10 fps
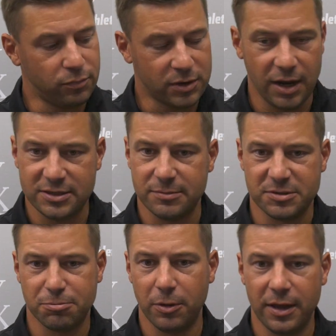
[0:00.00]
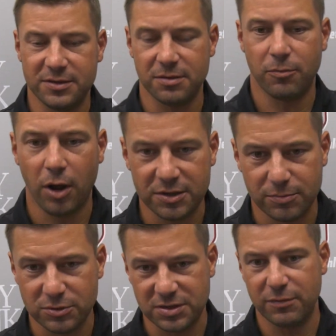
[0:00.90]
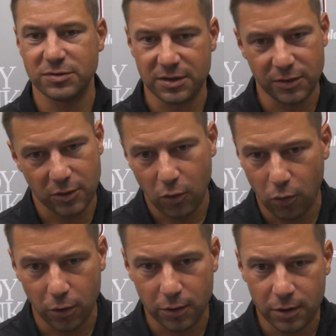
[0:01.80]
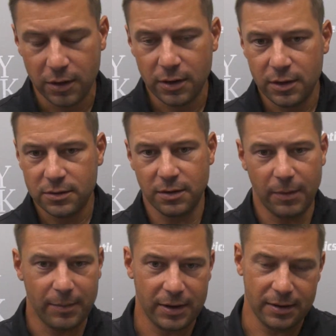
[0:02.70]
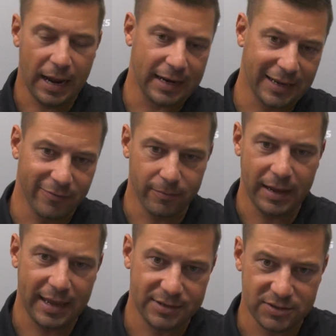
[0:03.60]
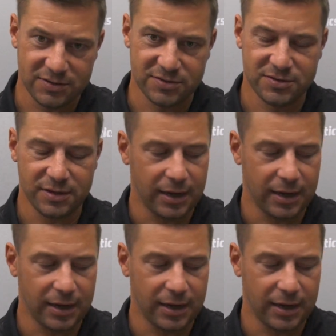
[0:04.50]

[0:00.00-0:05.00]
cut some splits and brought some receivers into the core to maybe not give them edges.